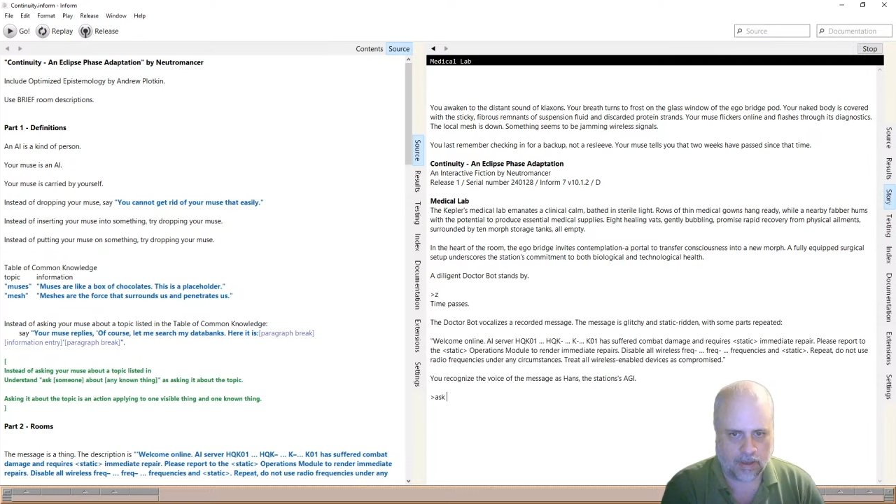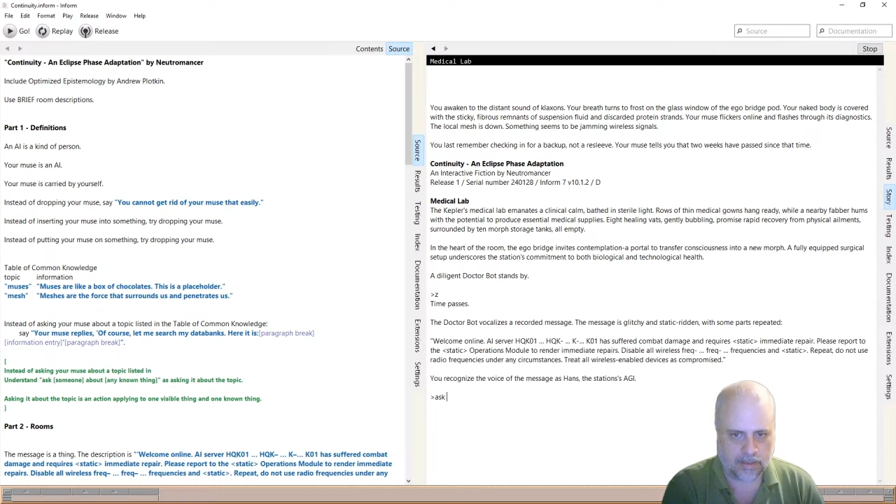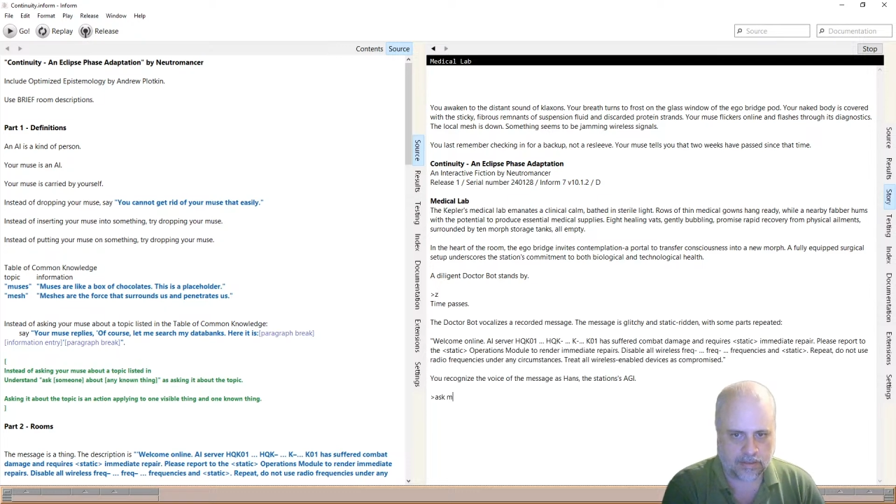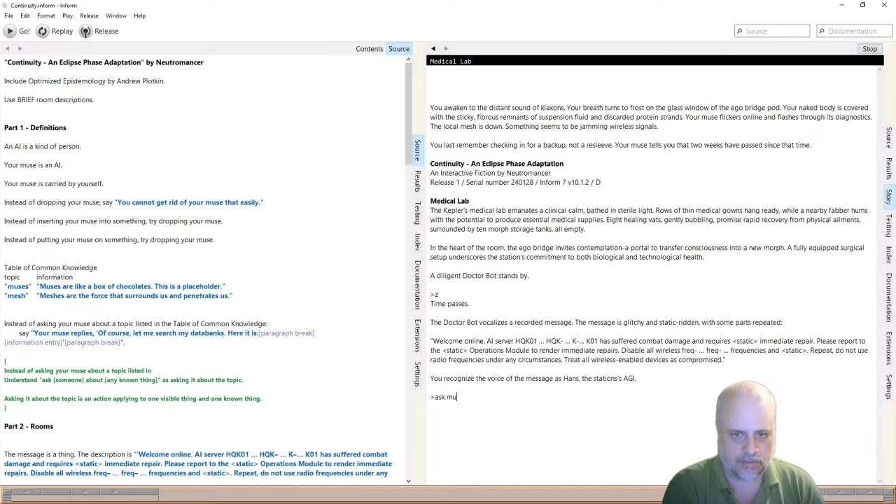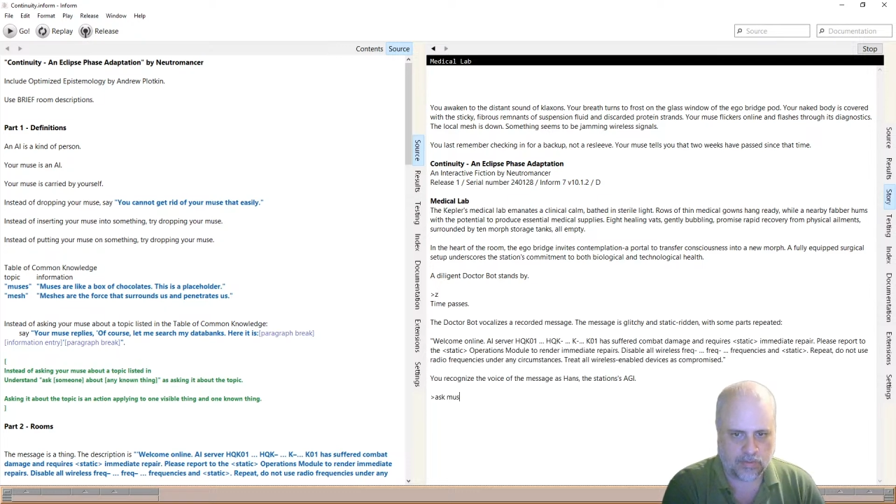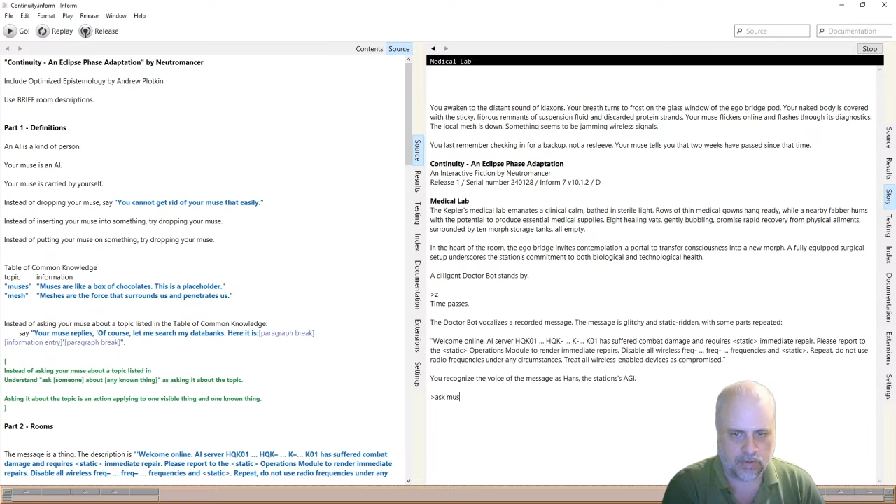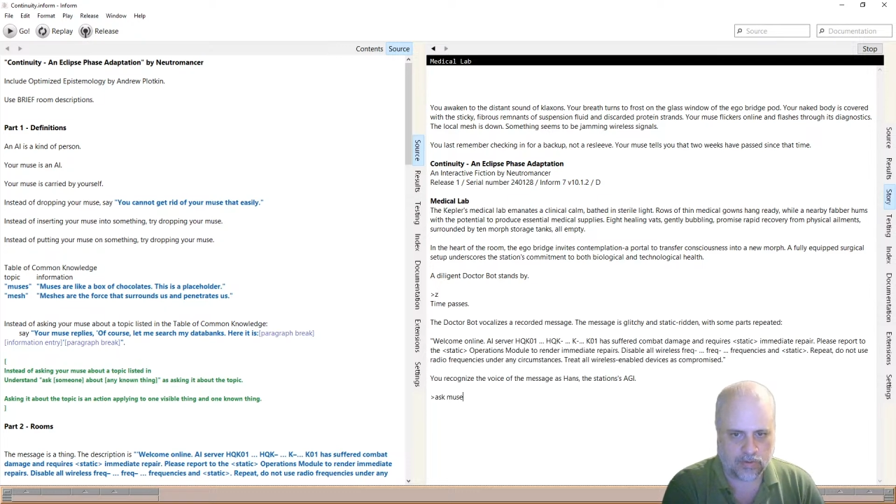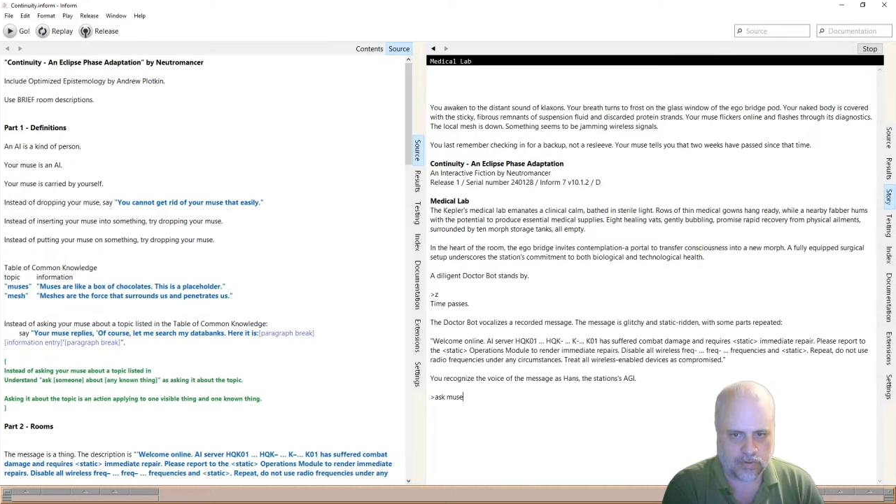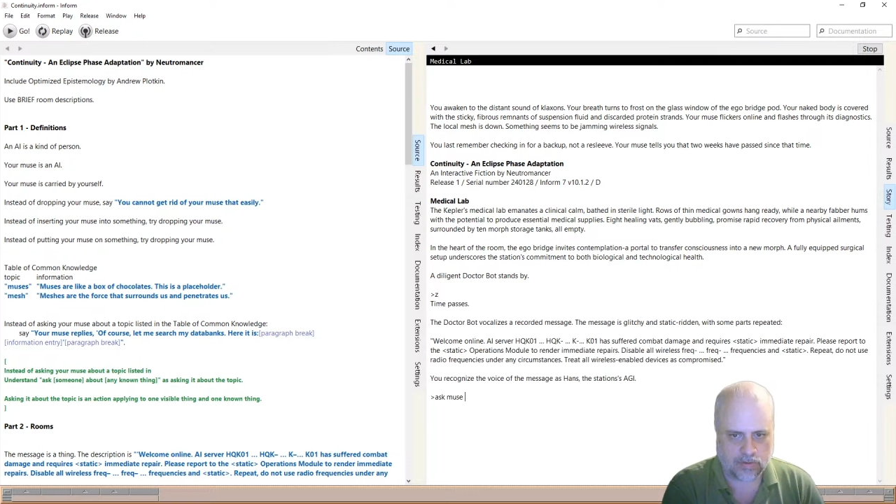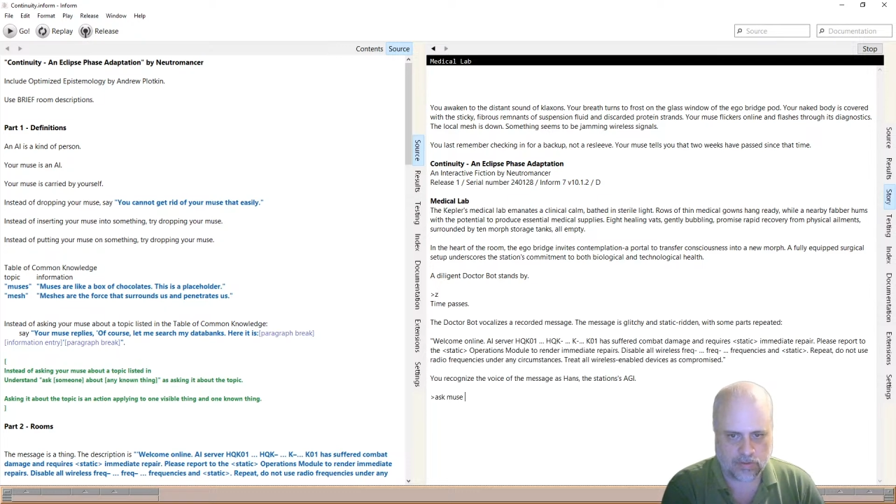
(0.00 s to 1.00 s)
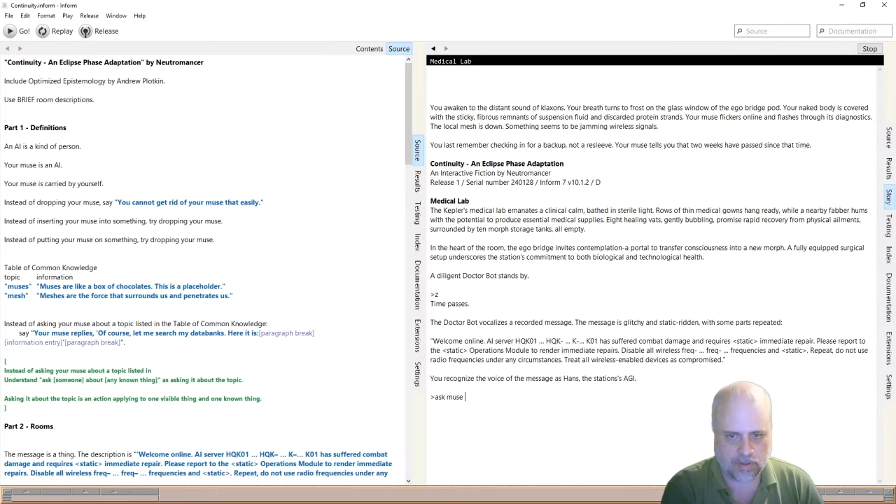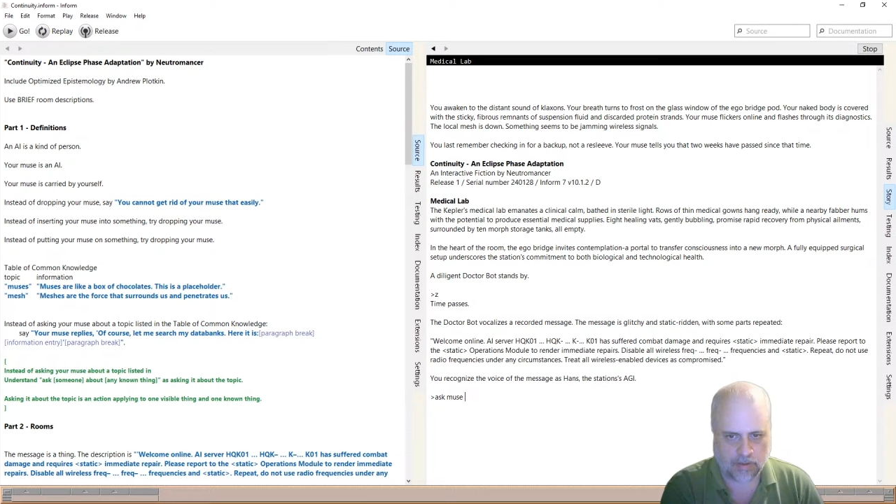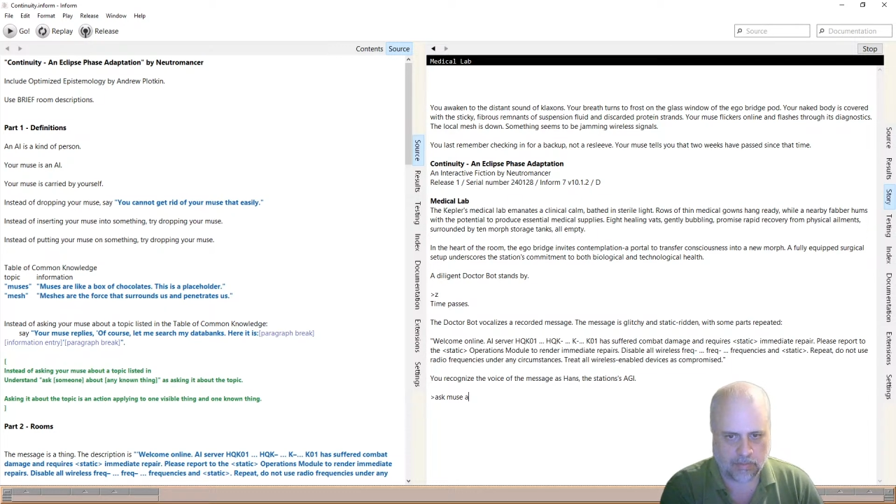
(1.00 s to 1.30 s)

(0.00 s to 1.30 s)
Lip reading: Ask Muse